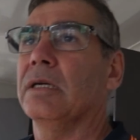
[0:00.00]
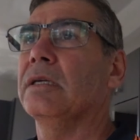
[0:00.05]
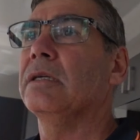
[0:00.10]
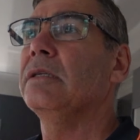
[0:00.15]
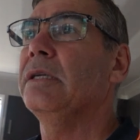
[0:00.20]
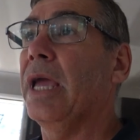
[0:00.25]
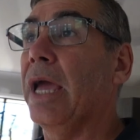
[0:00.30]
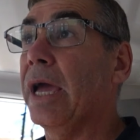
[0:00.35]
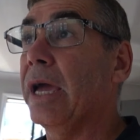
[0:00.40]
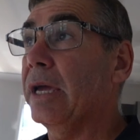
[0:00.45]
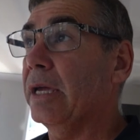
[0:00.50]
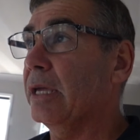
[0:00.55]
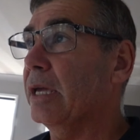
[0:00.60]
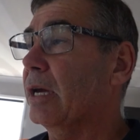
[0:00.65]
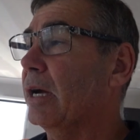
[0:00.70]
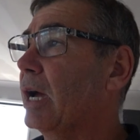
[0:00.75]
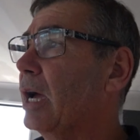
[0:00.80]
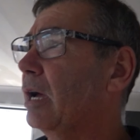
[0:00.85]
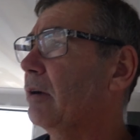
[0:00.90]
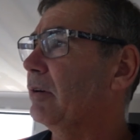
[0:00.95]
Yeah, yeah,
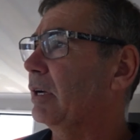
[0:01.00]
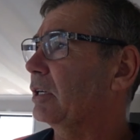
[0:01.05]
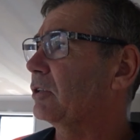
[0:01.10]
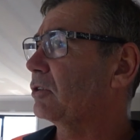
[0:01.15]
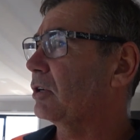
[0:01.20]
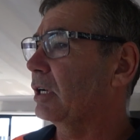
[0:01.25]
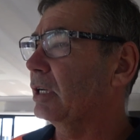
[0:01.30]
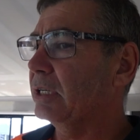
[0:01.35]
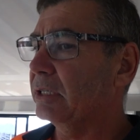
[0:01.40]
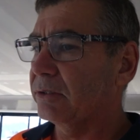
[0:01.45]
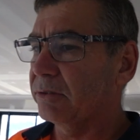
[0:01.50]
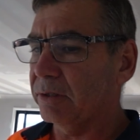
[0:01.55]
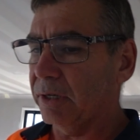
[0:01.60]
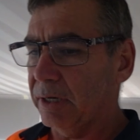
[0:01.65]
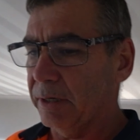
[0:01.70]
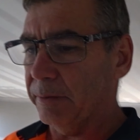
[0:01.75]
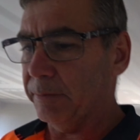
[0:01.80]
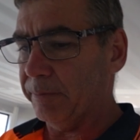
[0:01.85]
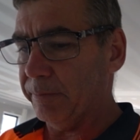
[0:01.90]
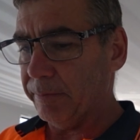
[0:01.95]
I have actually. It's
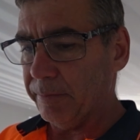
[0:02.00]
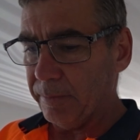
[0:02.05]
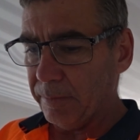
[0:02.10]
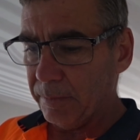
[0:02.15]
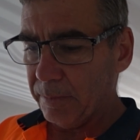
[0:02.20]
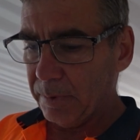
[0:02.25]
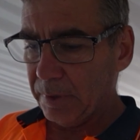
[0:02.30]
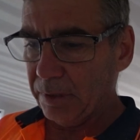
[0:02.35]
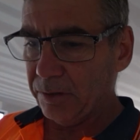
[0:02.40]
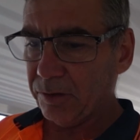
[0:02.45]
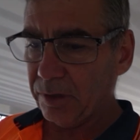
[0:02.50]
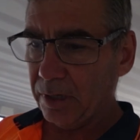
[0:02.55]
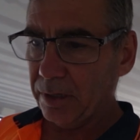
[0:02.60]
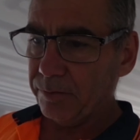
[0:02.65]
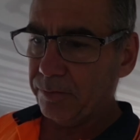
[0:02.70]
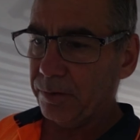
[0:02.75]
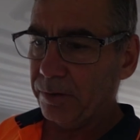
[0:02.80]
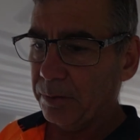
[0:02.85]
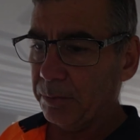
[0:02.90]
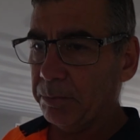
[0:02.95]
um, it's
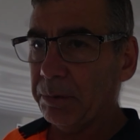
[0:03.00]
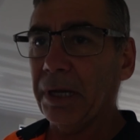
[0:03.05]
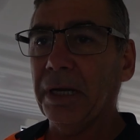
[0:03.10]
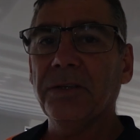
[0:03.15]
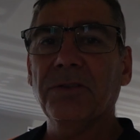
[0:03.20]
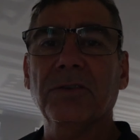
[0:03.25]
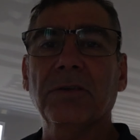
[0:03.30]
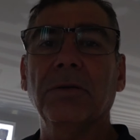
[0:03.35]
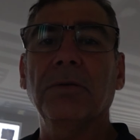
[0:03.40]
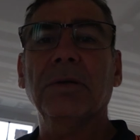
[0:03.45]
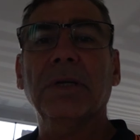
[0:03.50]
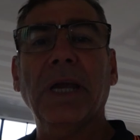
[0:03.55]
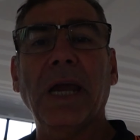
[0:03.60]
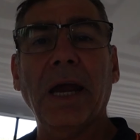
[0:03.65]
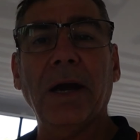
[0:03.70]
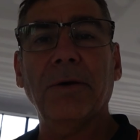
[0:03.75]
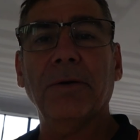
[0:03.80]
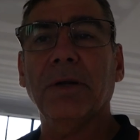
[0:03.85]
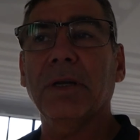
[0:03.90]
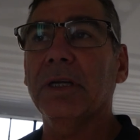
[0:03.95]
over in a place called
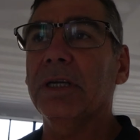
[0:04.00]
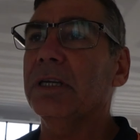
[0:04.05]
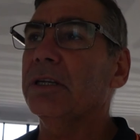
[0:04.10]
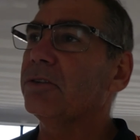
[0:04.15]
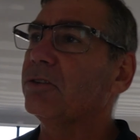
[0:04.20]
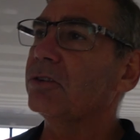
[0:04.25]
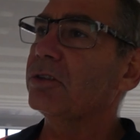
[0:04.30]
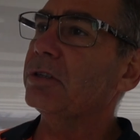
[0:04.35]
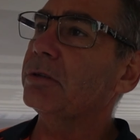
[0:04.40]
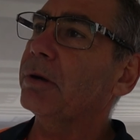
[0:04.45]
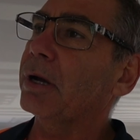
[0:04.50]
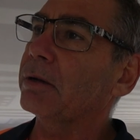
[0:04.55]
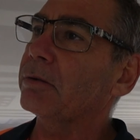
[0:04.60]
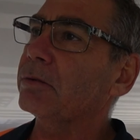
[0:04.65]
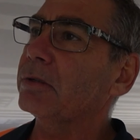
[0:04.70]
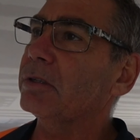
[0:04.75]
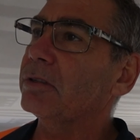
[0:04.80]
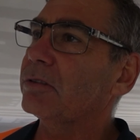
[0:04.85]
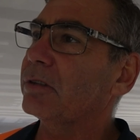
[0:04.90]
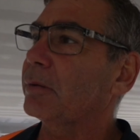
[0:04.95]
Karalee. It's
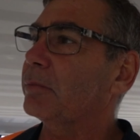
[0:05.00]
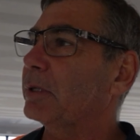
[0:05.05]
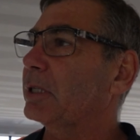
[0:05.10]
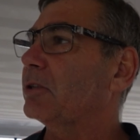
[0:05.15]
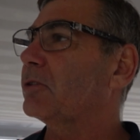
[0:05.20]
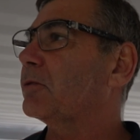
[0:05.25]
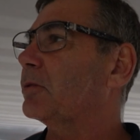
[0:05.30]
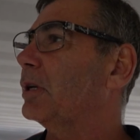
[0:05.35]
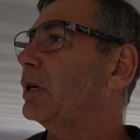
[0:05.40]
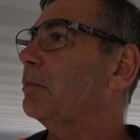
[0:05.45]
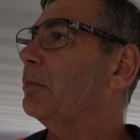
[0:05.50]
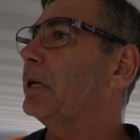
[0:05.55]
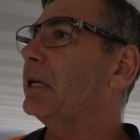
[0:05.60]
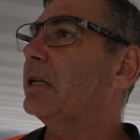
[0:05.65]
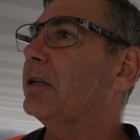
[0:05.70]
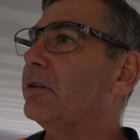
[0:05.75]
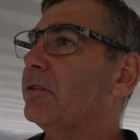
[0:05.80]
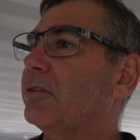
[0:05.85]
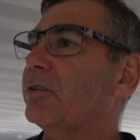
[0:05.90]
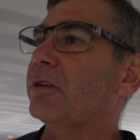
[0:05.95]
200 and something square
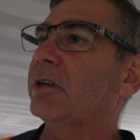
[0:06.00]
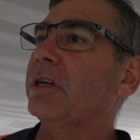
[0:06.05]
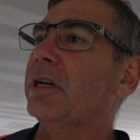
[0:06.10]
meters.